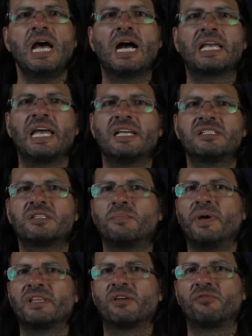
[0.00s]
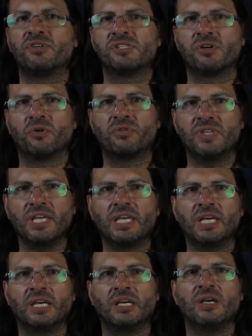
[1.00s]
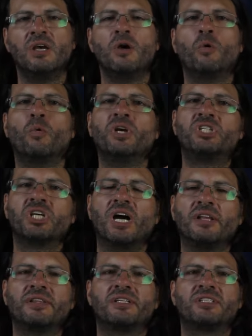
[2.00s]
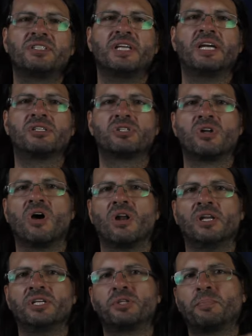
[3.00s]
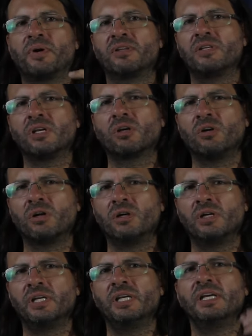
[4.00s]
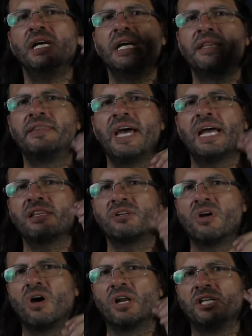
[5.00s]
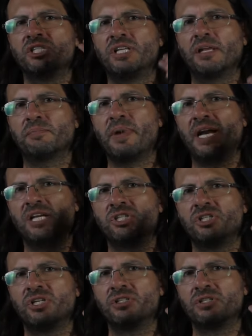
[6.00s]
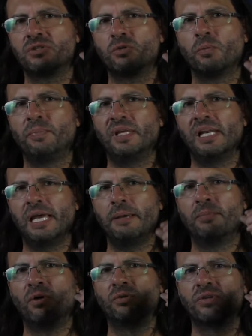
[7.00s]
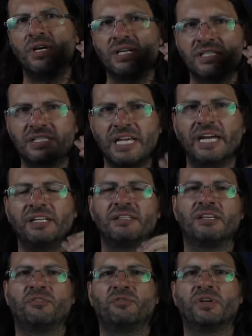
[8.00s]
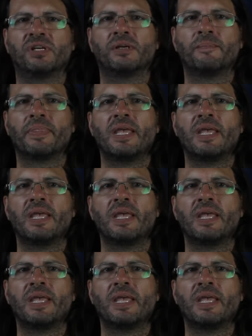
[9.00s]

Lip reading: Against metaphysical thinking, which understands knowledge, particularly that knowledge that manages to be labeled scientific,